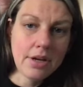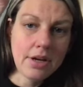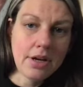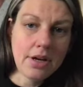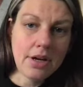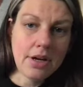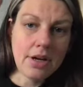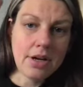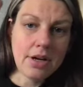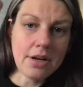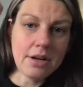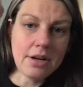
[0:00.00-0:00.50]

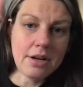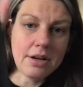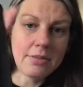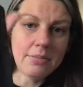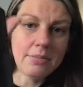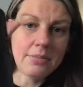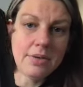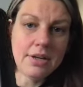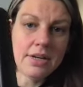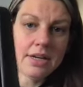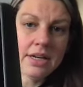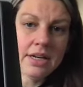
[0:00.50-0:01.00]

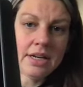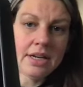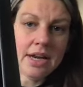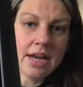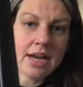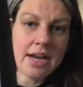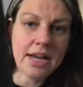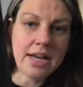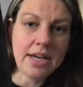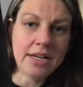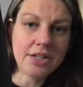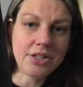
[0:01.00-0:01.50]
And
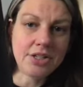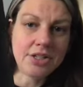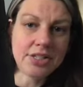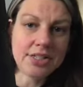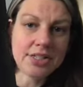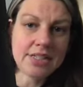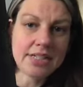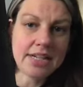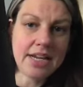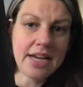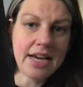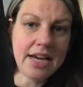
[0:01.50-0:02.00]
I
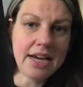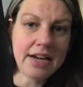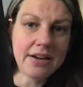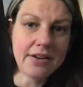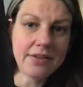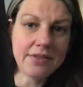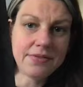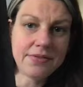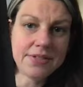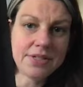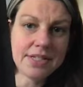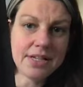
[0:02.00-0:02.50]
just
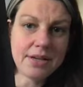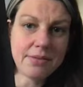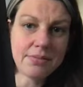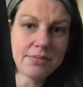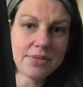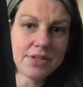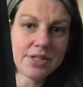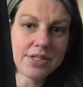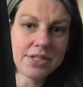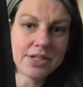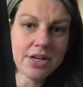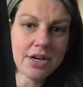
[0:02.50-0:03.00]
have some
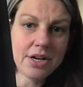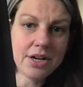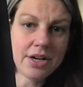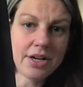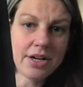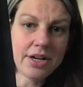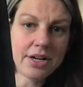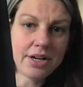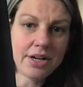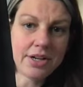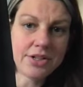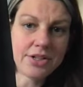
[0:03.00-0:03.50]

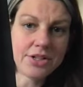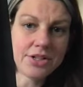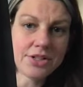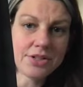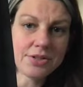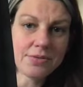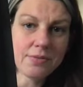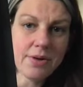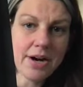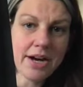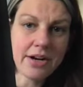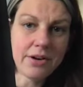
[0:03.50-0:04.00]
started
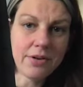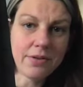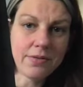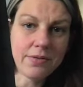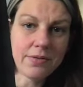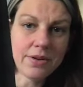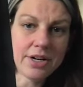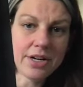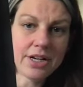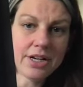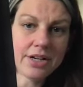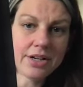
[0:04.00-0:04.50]
just right over
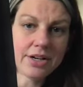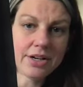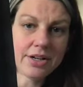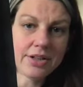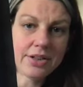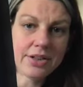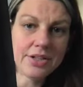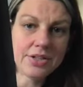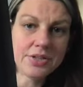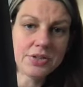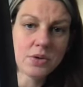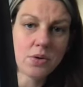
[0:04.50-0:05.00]
here in
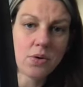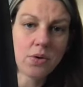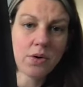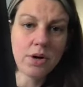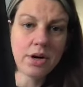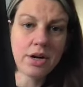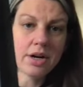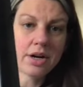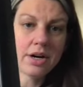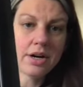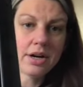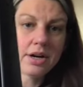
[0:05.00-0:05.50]
this
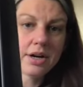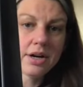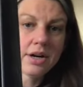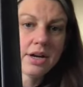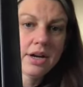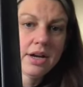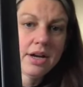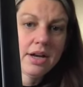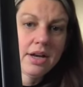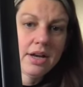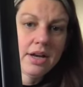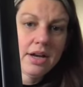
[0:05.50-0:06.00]
corner.
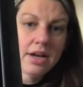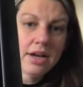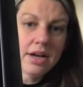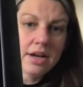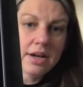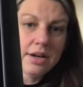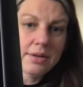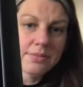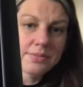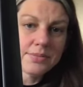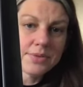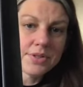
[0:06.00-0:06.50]

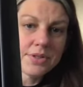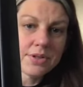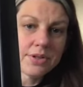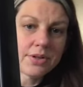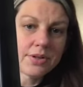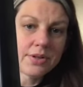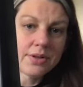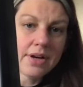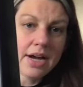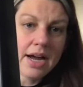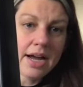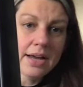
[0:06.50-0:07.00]

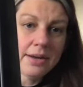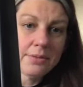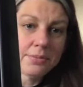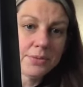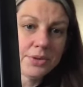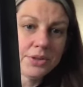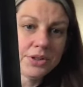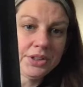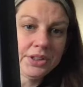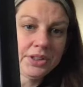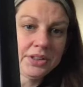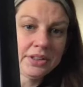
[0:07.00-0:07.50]
So I'm
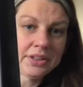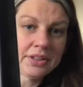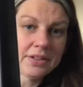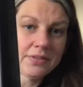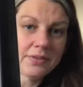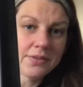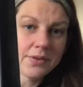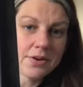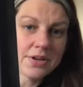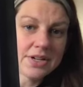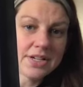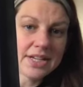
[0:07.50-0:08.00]
really looking
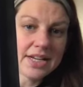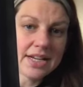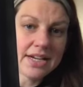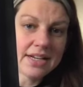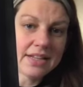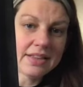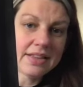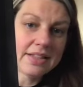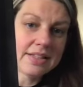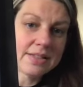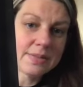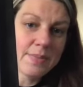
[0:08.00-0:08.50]
forward to getting
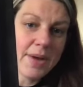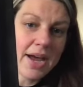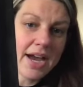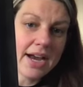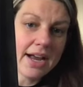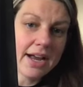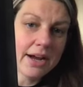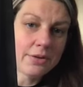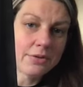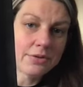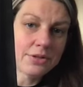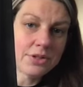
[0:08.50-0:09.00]
this back
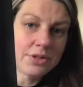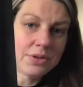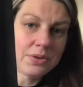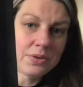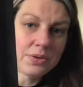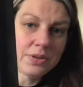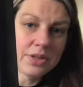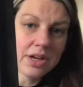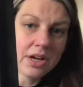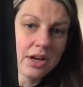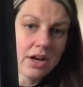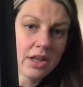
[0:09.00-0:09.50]
out too.
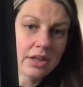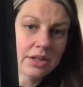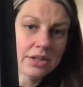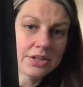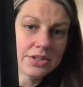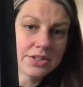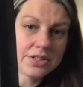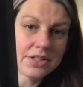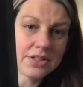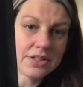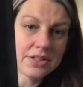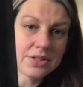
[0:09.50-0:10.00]
The
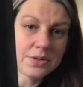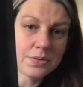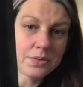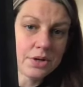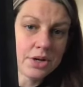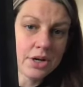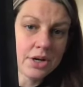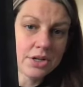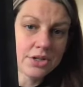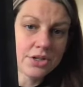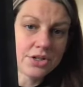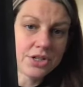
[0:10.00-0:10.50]
colors in this one
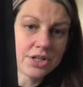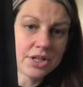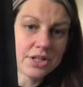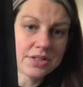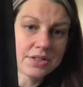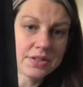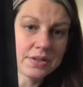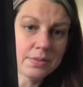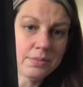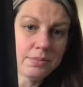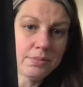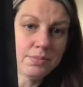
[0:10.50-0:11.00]
are
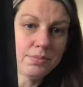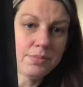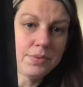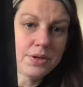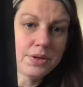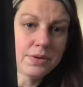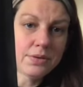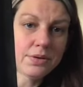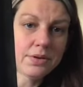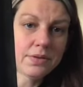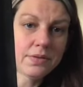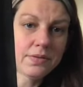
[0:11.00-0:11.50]
just
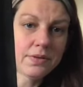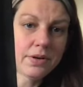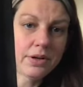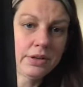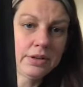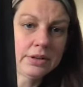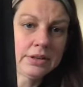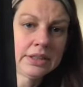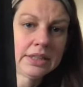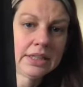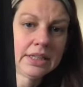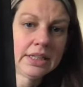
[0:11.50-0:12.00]
beautiful.